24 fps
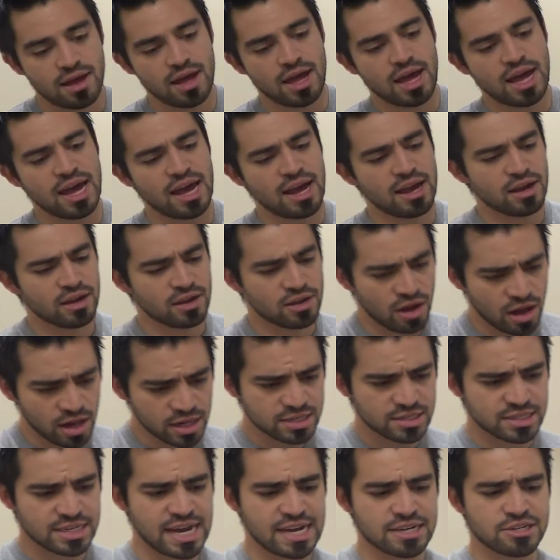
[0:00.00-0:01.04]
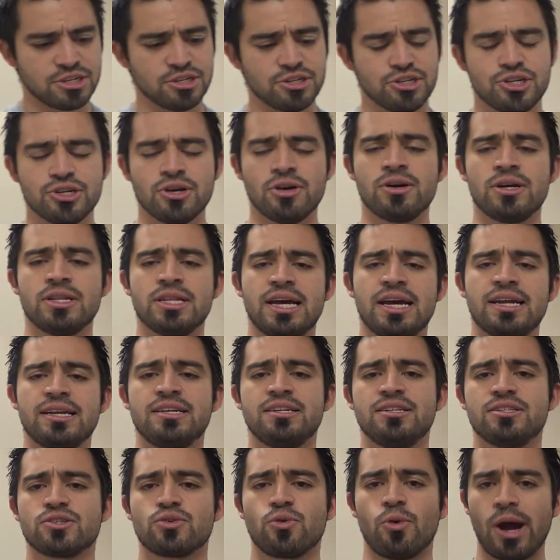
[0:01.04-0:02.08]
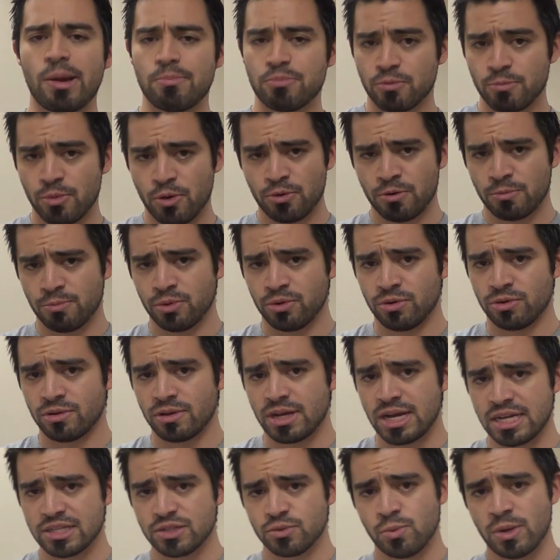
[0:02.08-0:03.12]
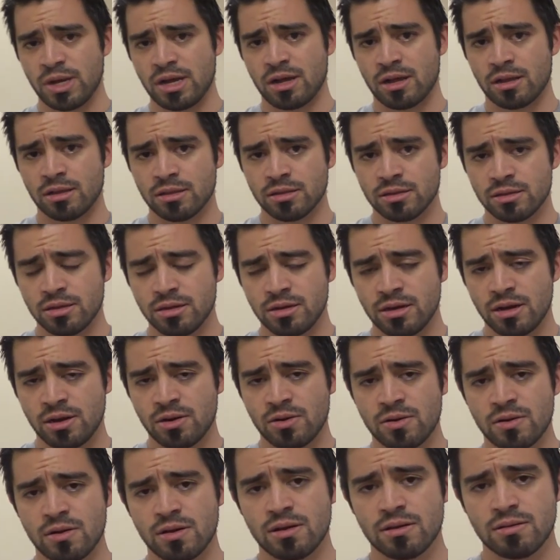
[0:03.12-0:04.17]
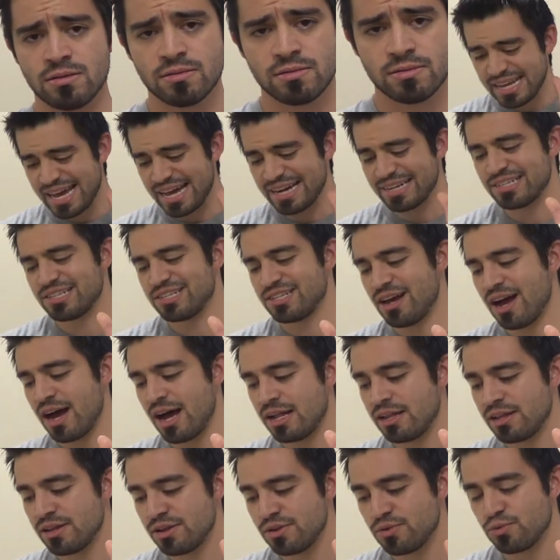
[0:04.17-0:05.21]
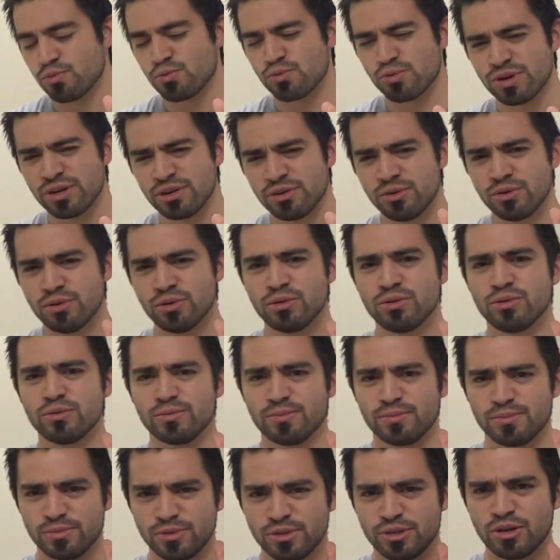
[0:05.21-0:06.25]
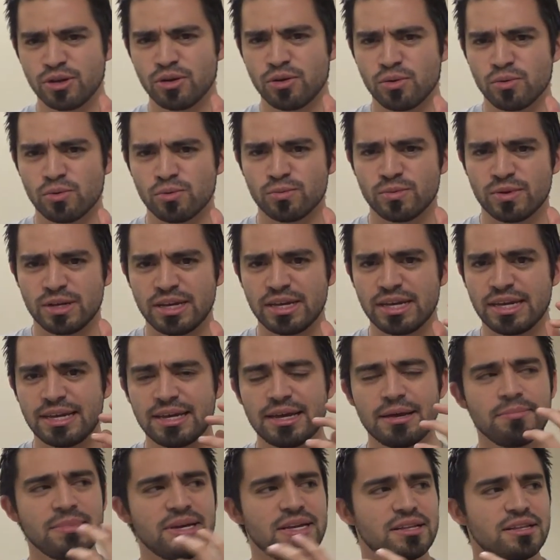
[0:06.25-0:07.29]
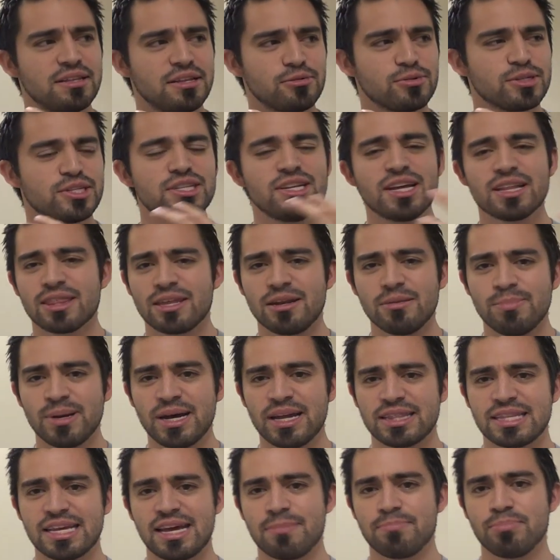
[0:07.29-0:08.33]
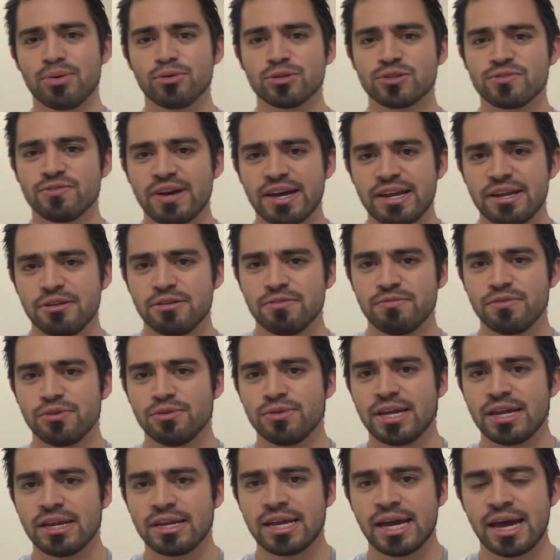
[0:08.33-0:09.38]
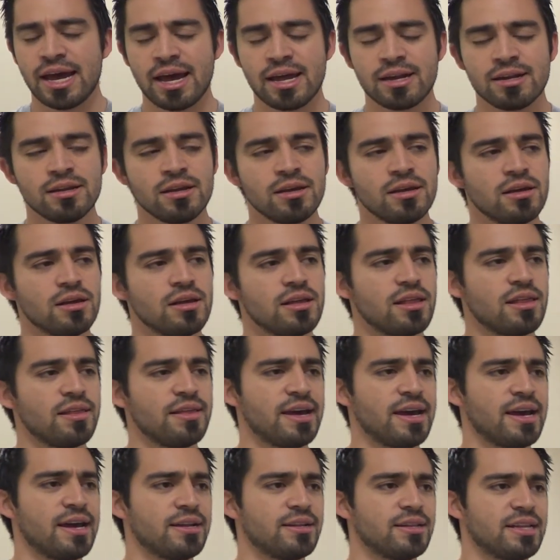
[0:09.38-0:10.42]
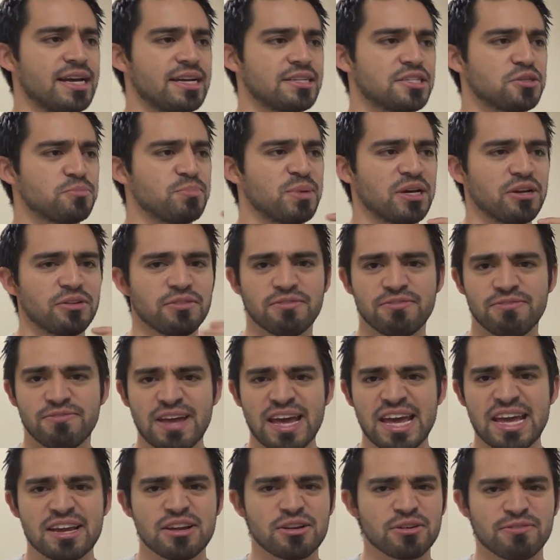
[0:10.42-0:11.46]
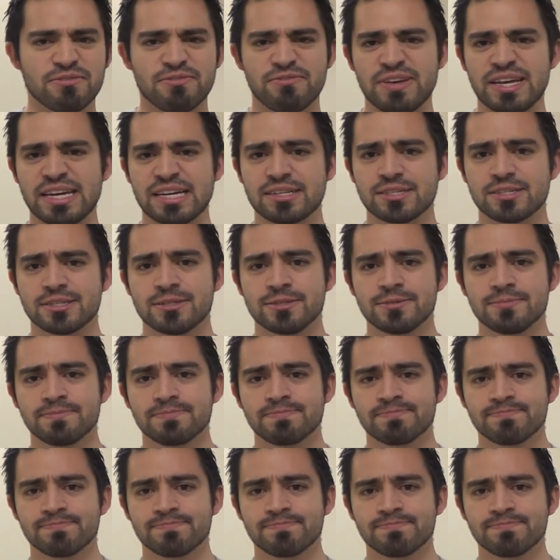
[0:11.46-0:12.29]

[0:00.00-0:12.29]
And Gall is actually showing that he's quite promotable as well, you know. He had a solid, real, you know, I mean, there was nothing about that post-fight interview that he had that spelled fake or fixed.